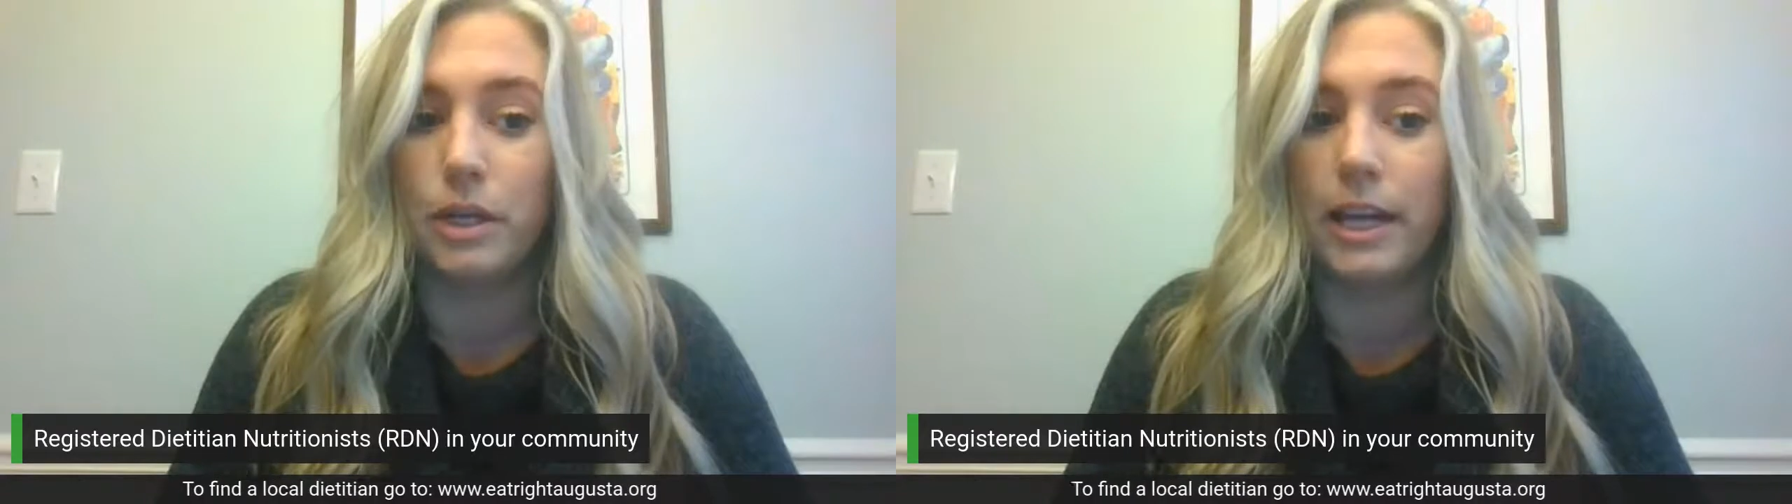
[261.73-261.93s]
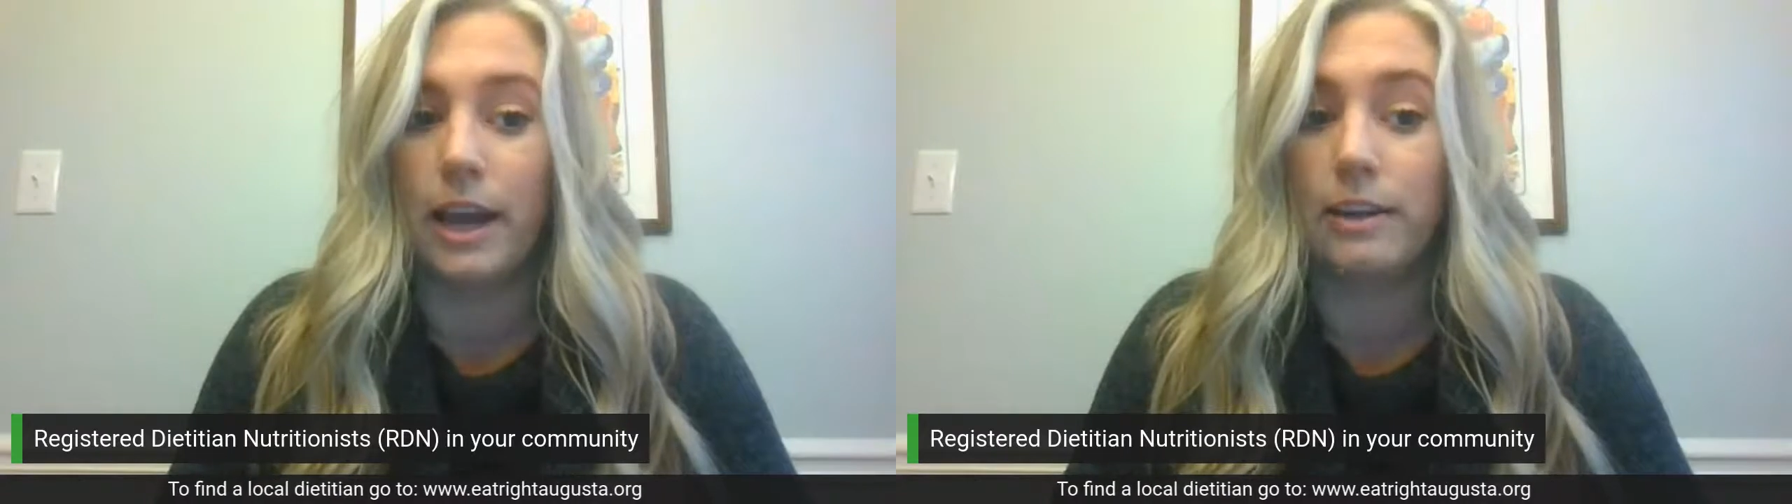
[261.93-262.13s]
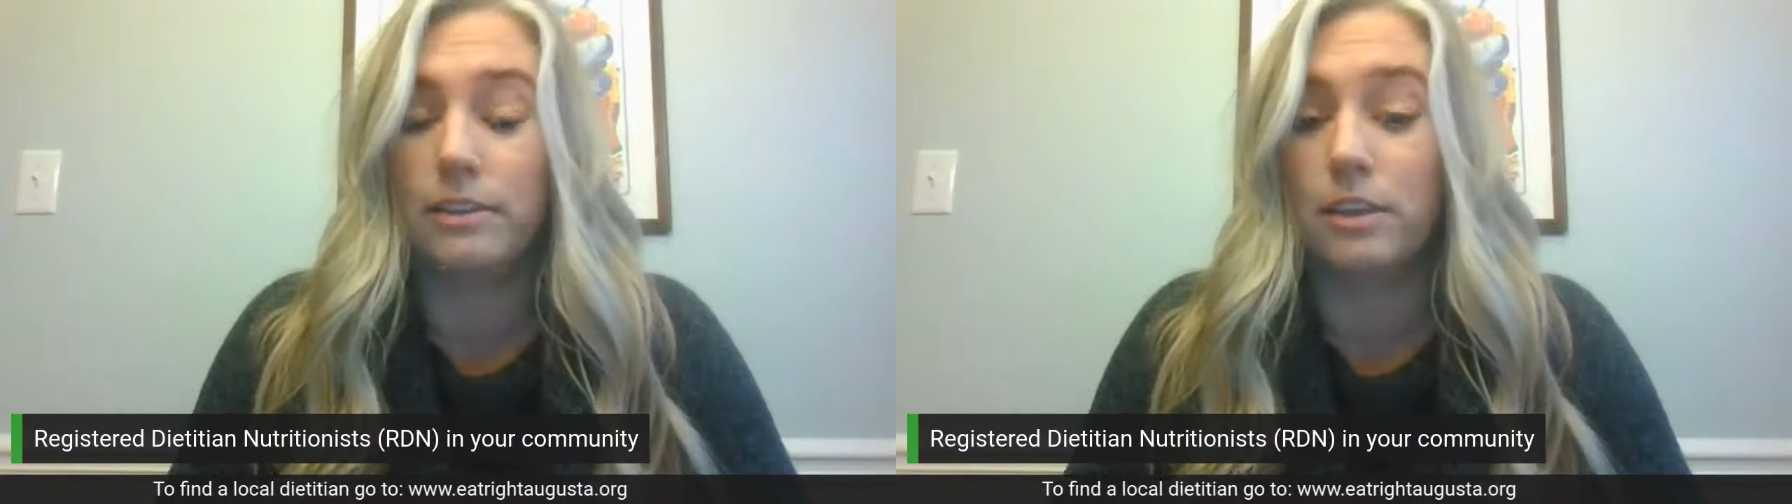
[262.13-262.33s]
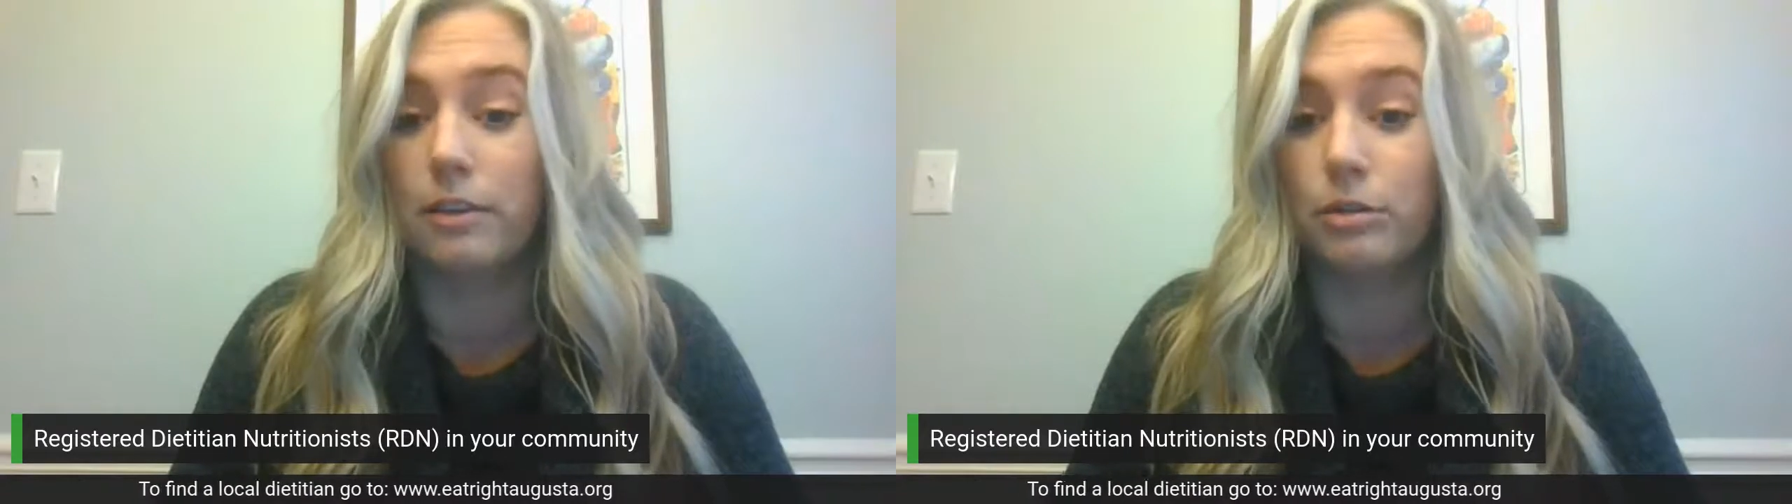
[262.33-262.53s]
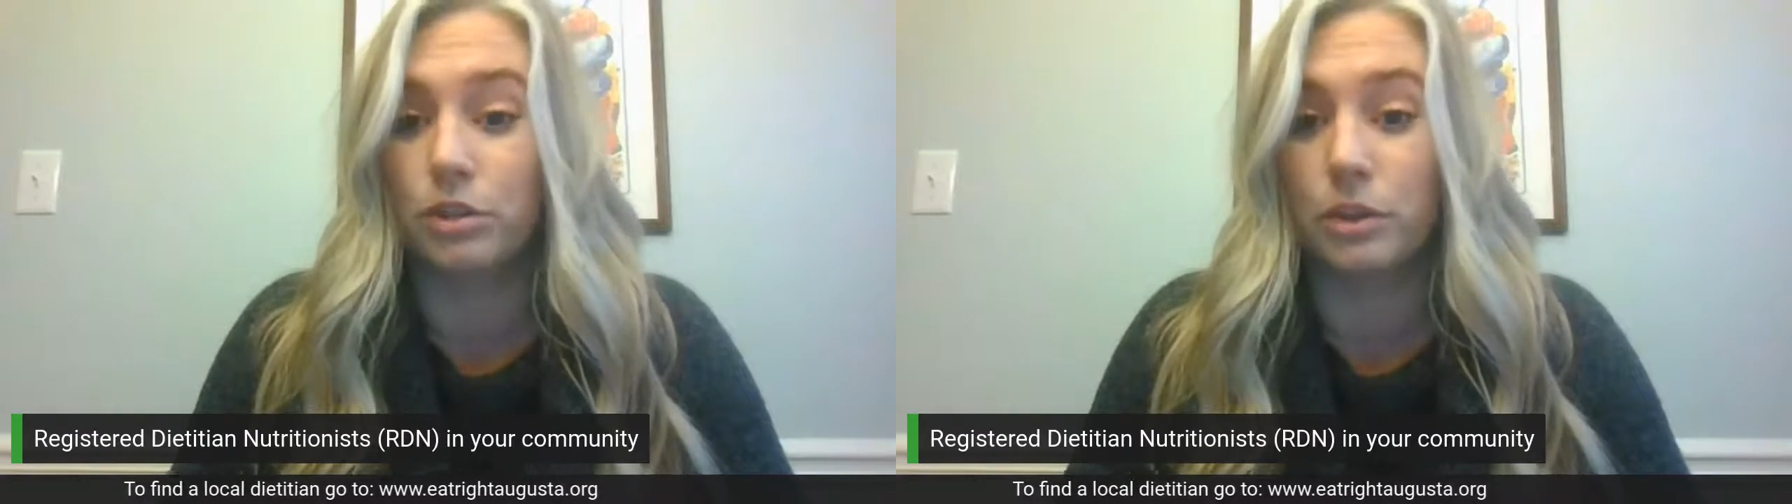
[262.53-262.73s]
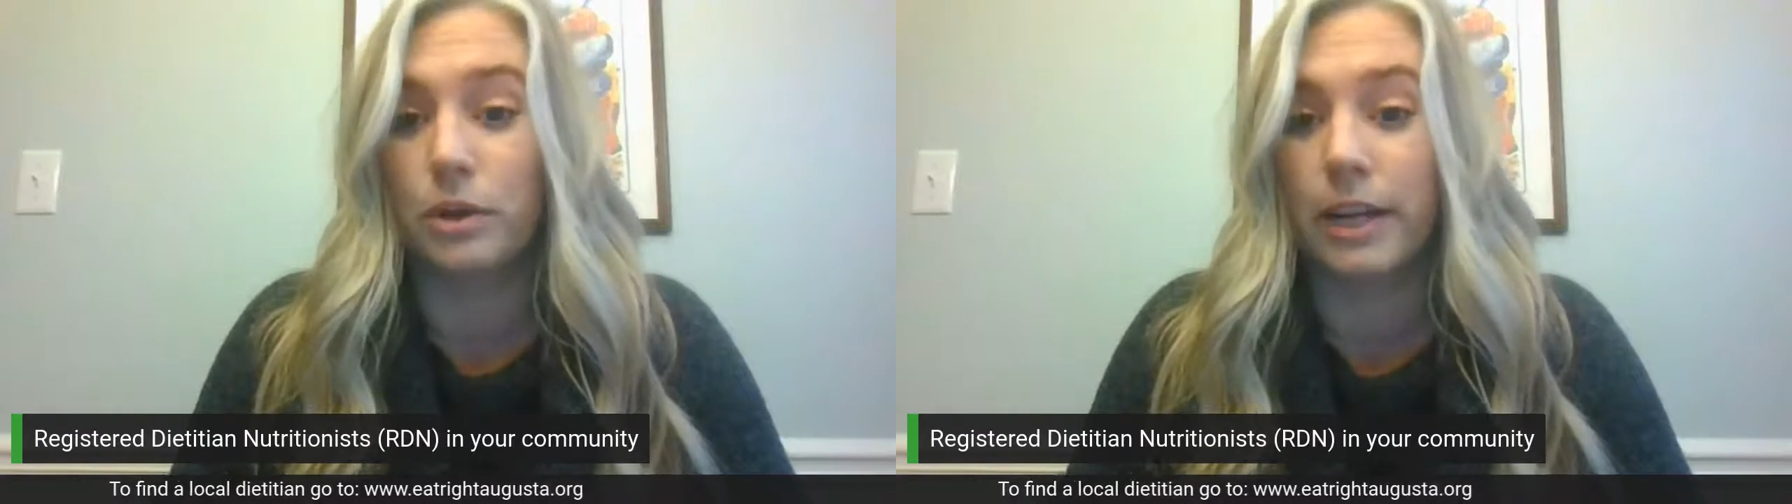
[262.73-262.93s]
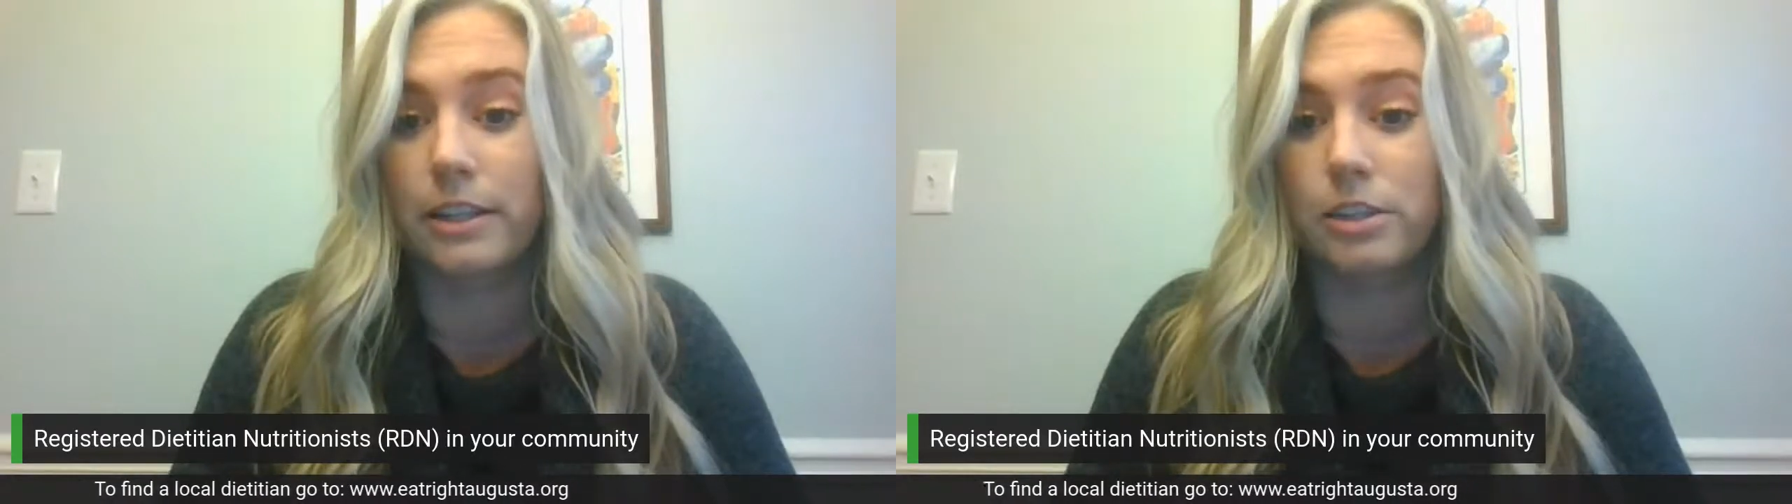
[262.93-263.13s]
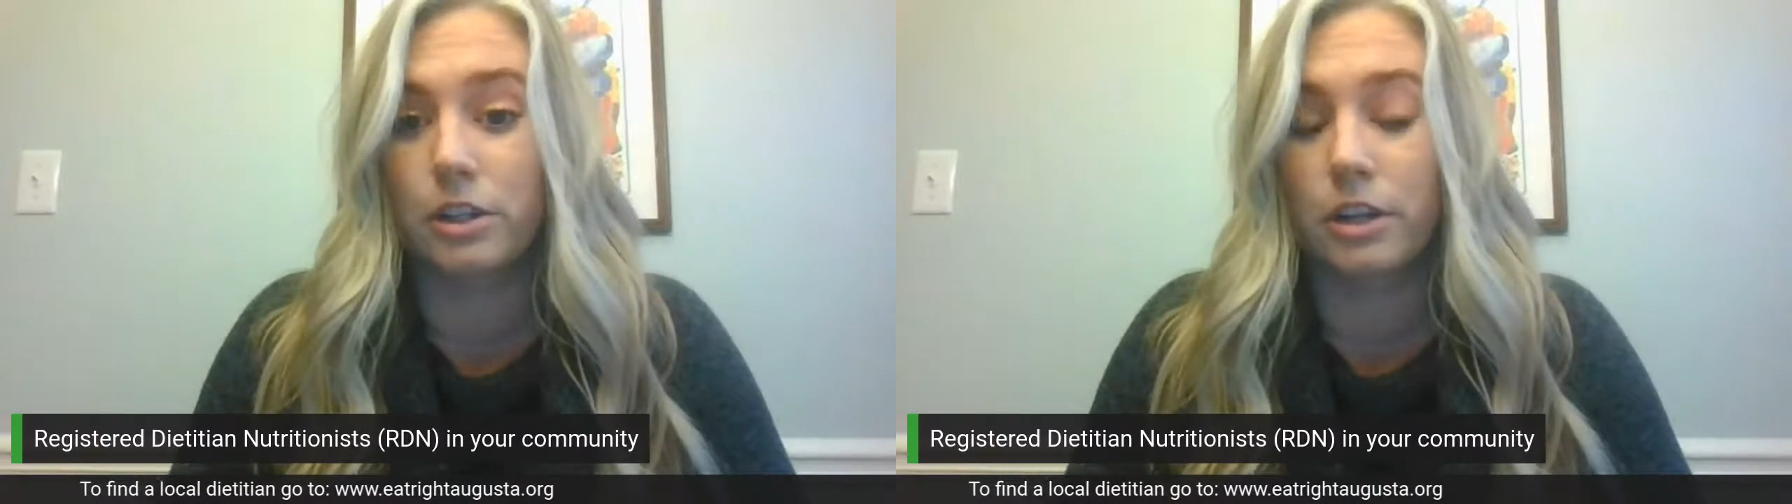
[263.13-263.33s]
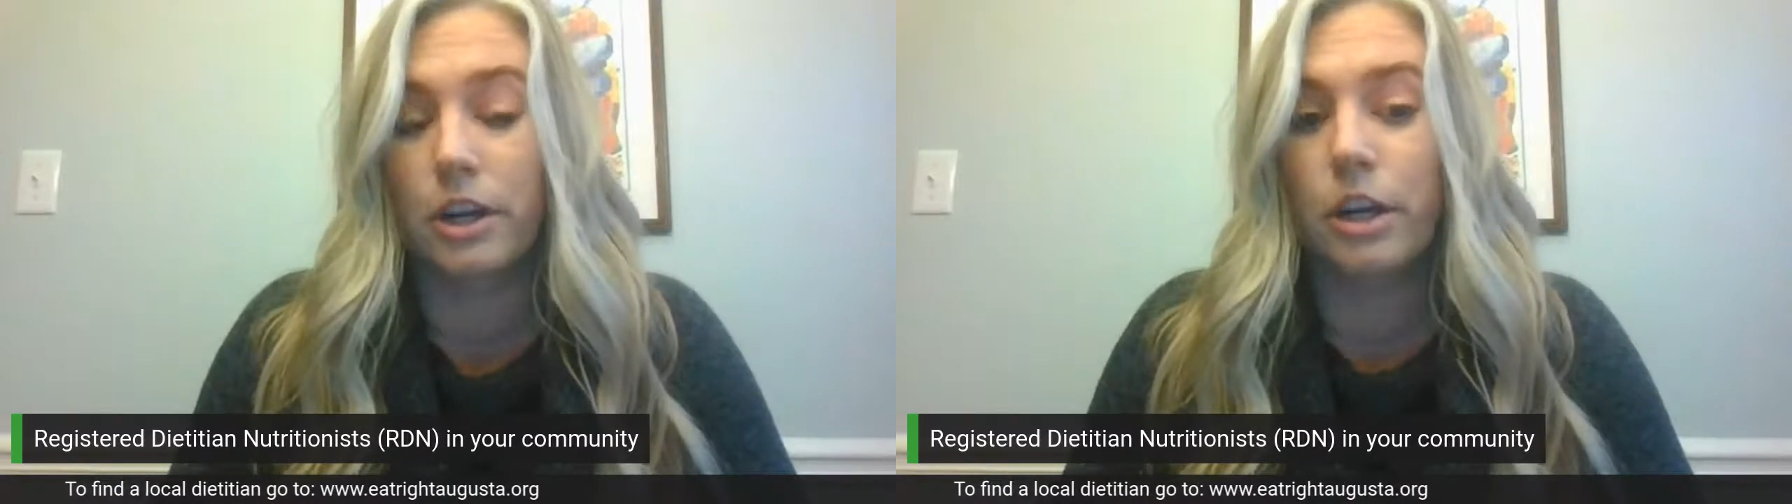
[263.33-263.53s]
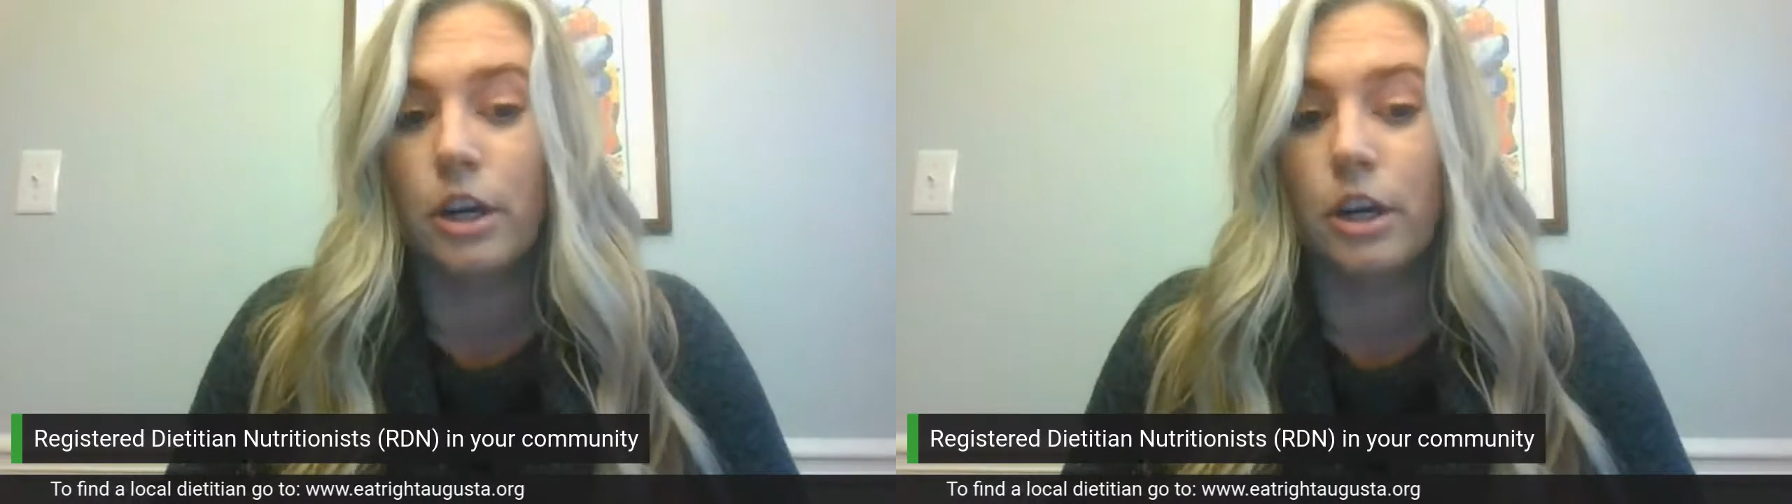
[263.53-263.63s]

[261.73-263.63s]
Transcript: He had esophageal cancer.